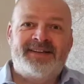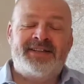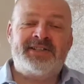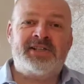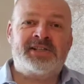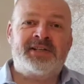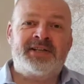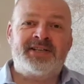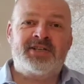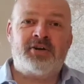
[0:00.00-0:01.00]
This is
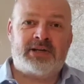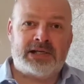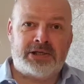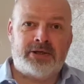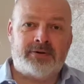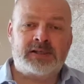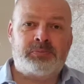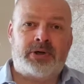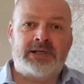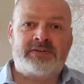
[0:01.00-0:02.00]
a totally new
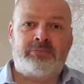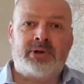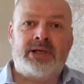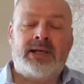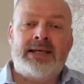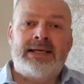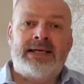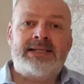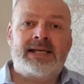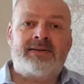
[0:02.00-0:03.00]
experience for me.
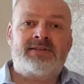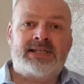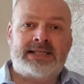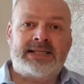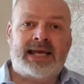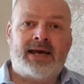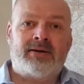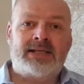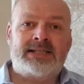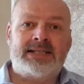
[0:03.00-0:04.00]
Instead of sitting down
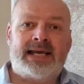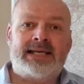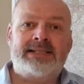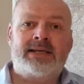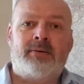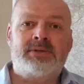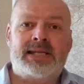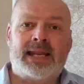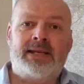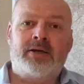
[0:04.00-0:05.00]
at a desk, I'm
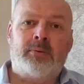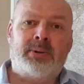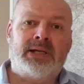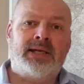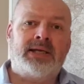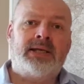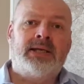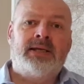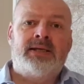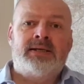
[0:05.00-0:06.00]
standing up in a
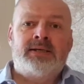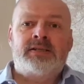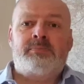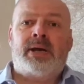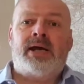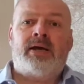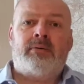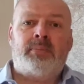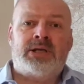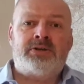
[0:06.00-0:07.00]
spare
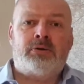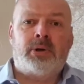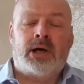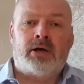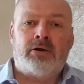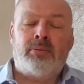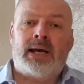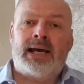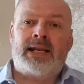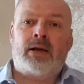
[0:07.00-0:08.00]
bedroom at home
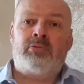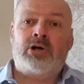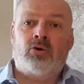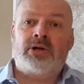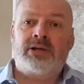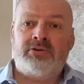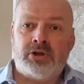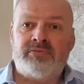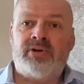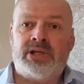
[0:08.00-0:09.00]
and I'm recording a
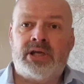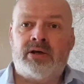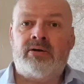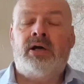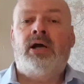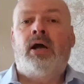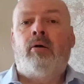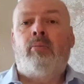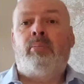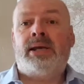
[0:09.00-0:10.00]
new video
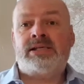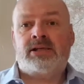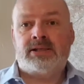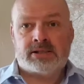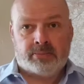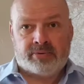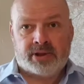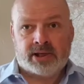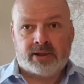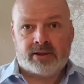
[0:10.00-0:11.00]
based on
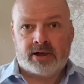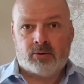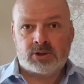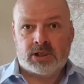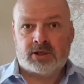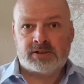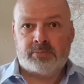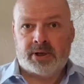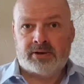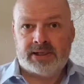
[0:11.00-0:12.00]
something that I was asked
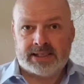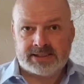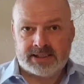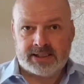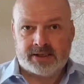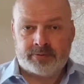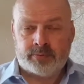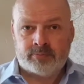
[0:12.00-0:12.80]
about yesterday.